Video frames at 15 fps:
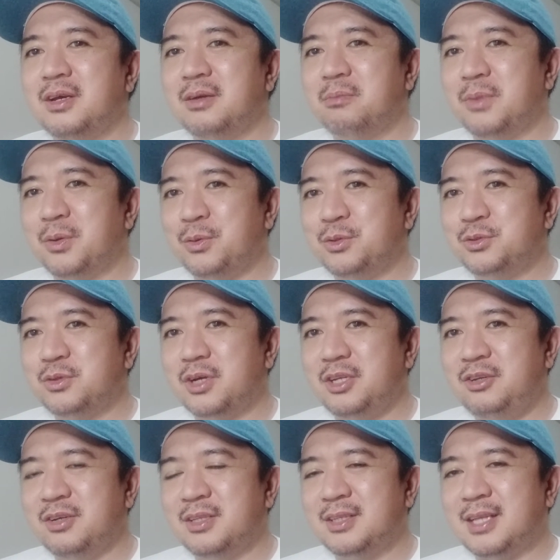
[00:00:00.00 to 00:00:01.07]
magustuhan
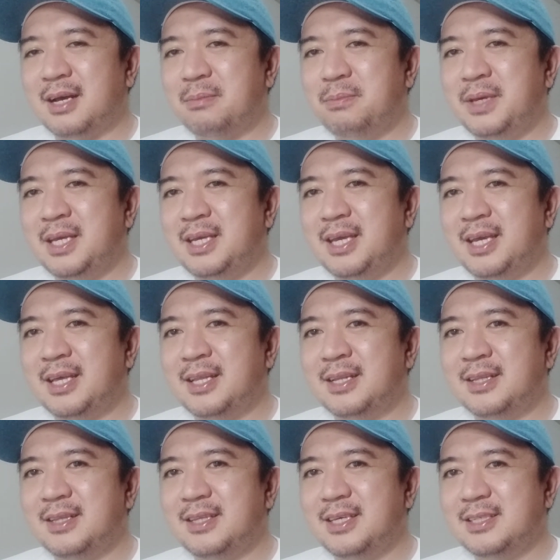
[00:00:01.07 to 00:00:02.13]
niyo ang topic,
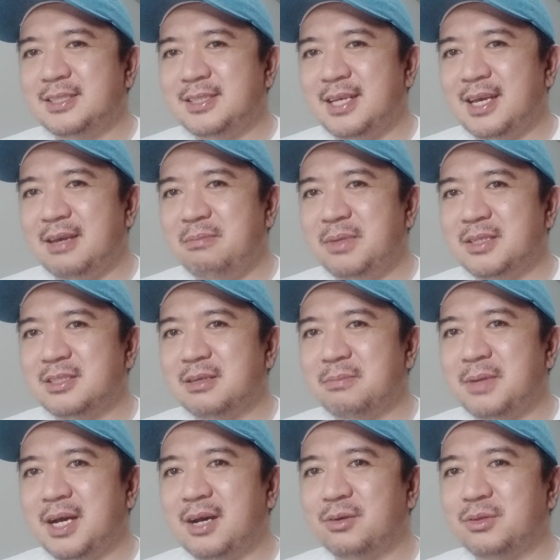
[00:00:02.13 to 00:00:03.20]
and this time it's
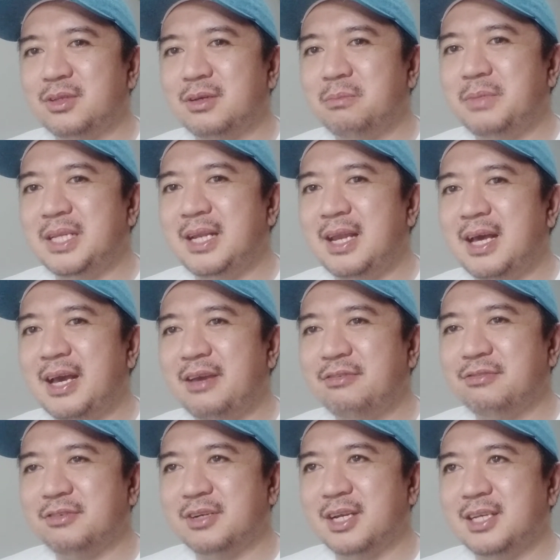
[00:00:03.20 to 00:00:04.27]
about
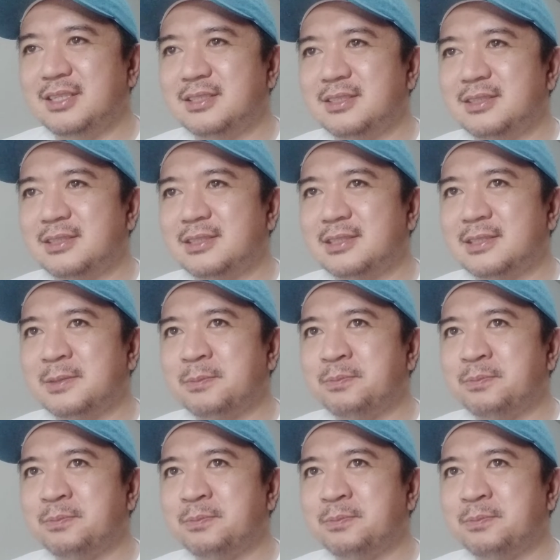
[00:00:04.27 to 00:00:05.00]
midlife crisis.